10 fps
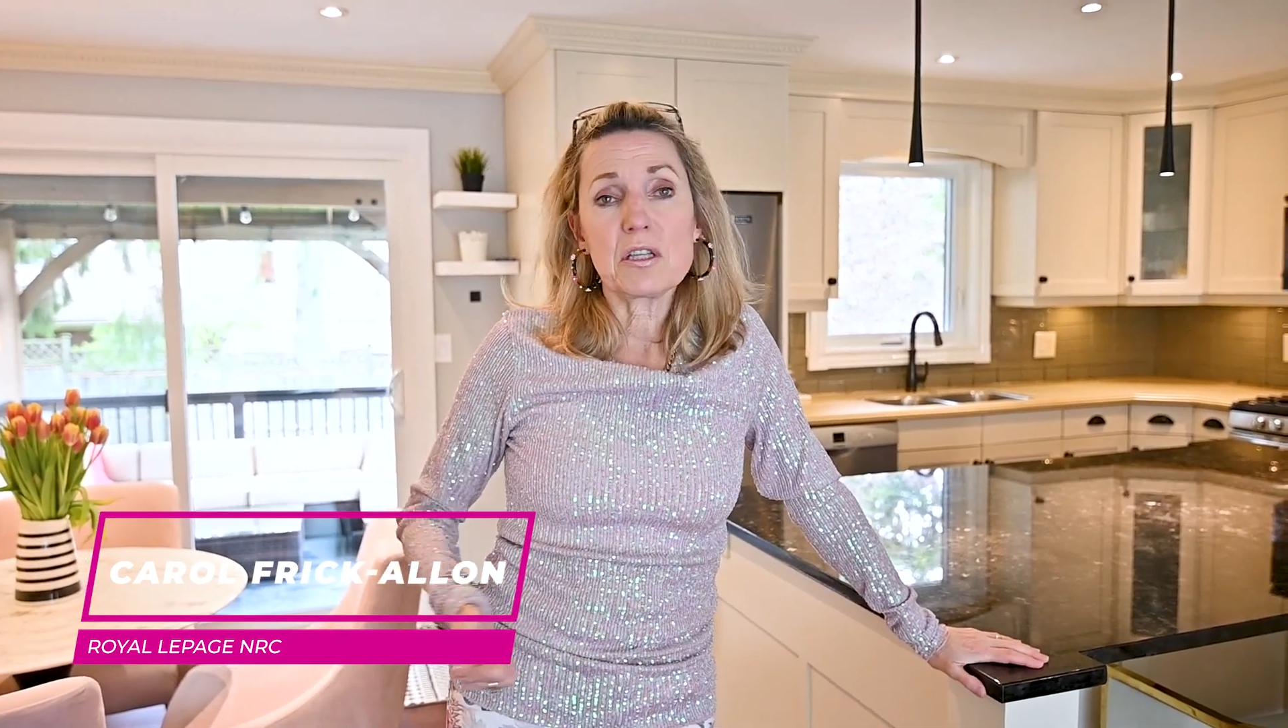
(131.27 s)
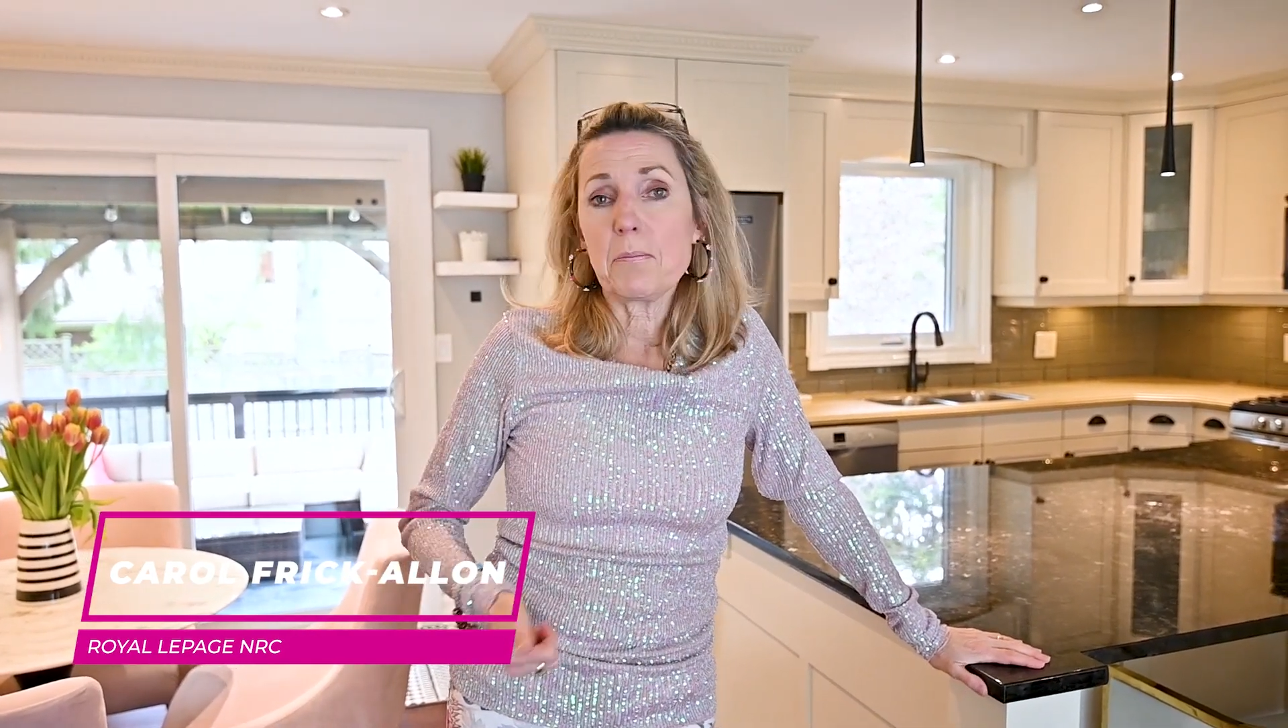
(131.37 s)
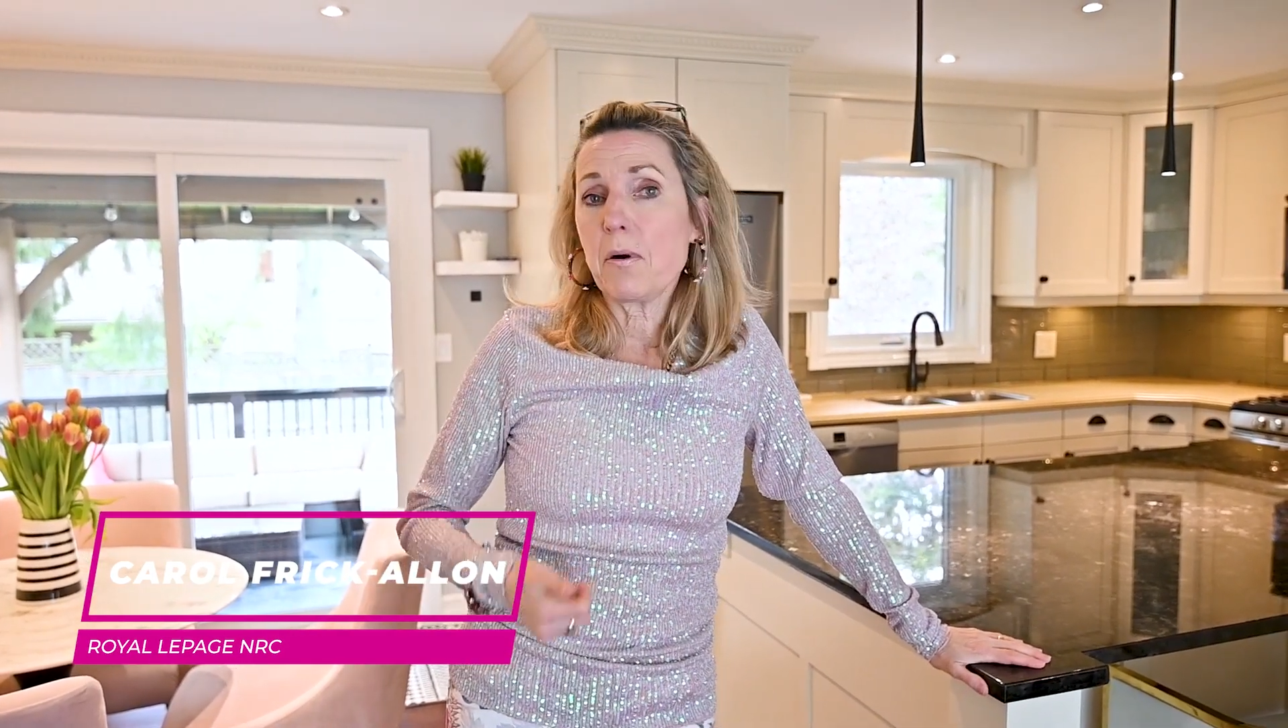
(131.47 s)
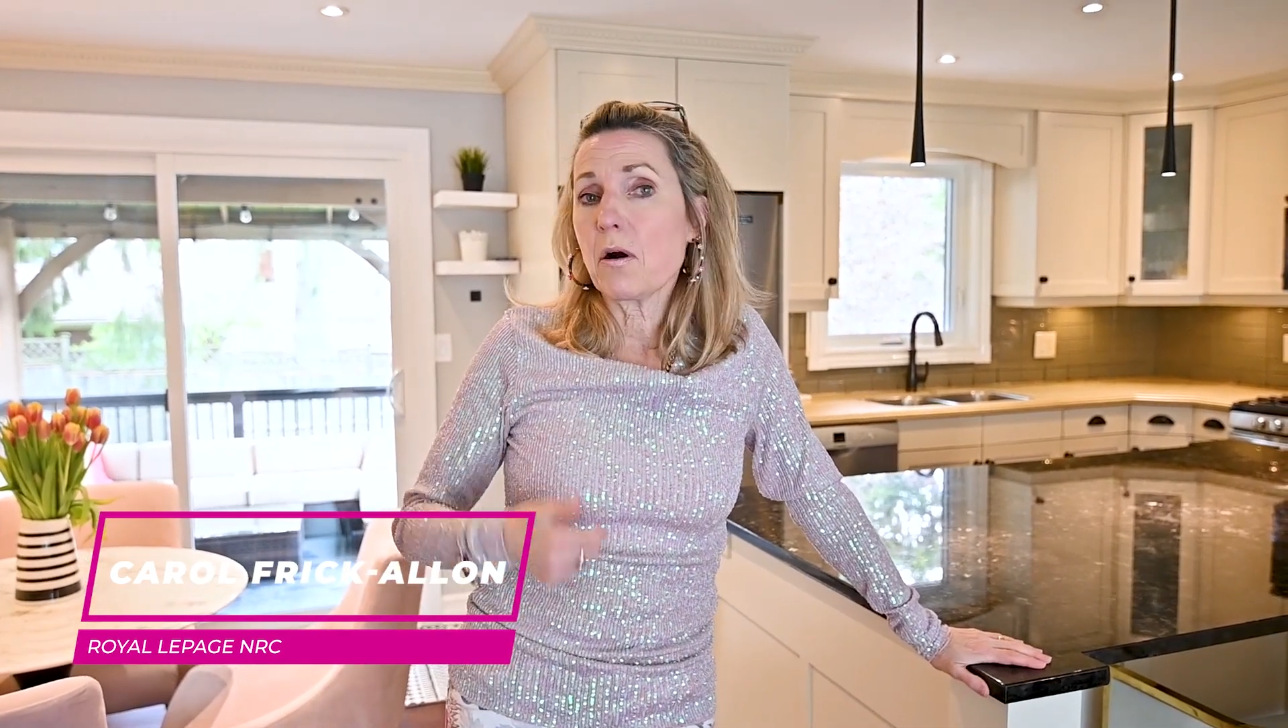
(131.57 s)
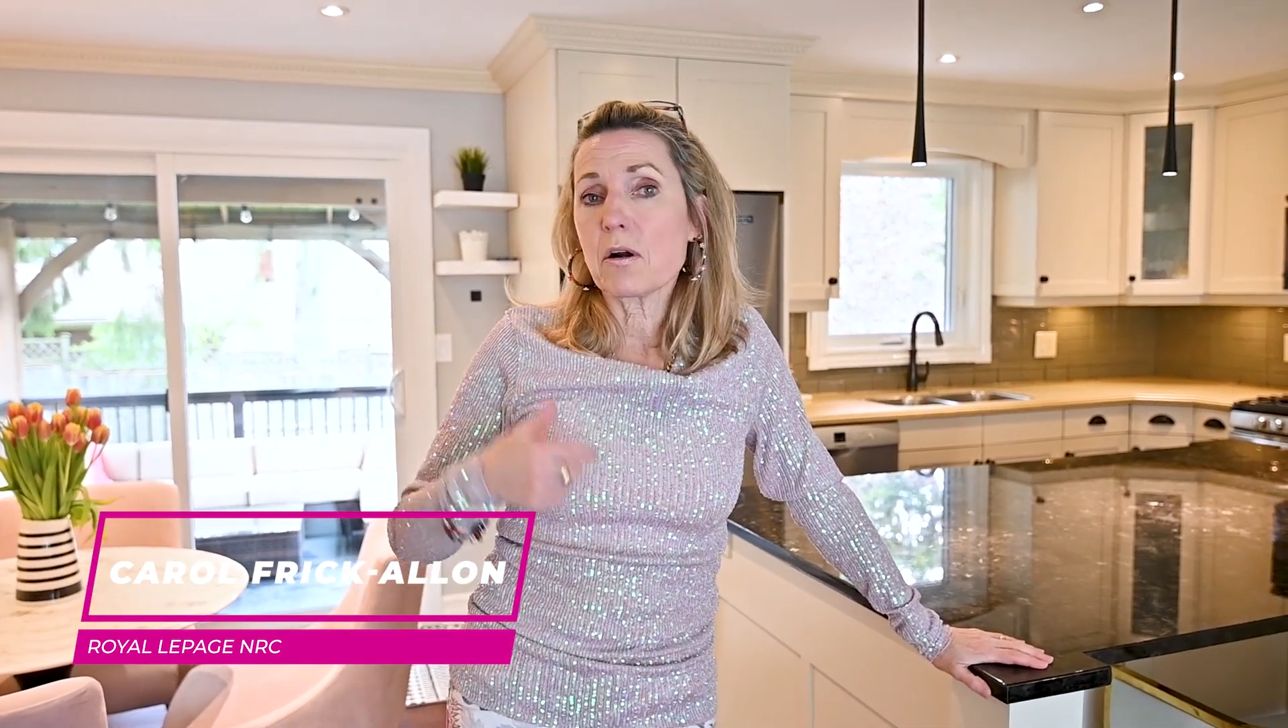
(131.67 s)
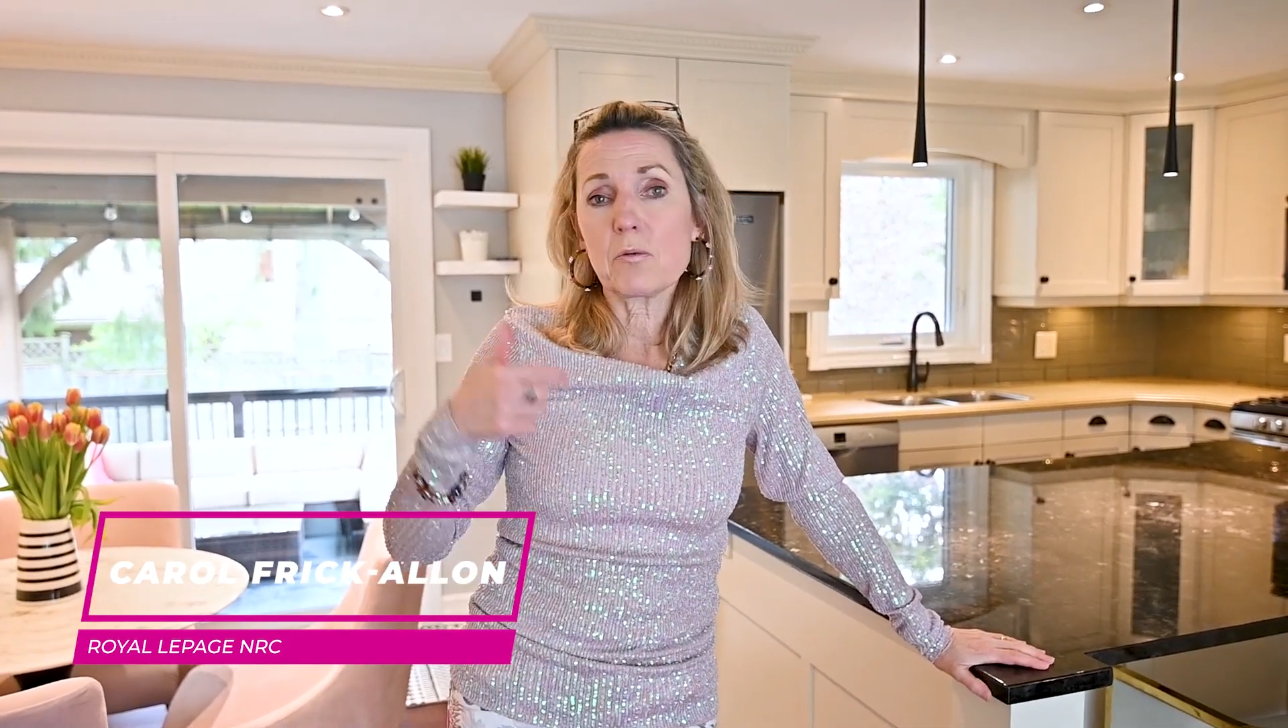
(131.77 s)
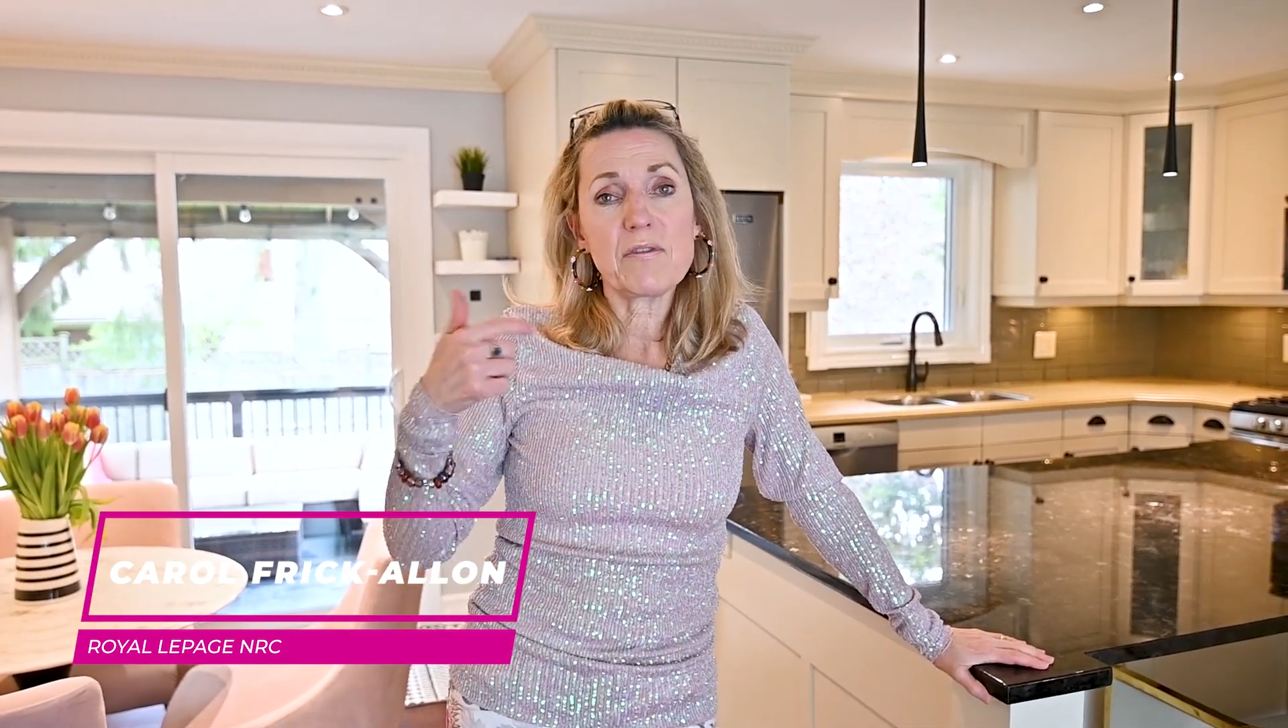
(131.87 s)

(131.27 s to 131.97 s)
in the park,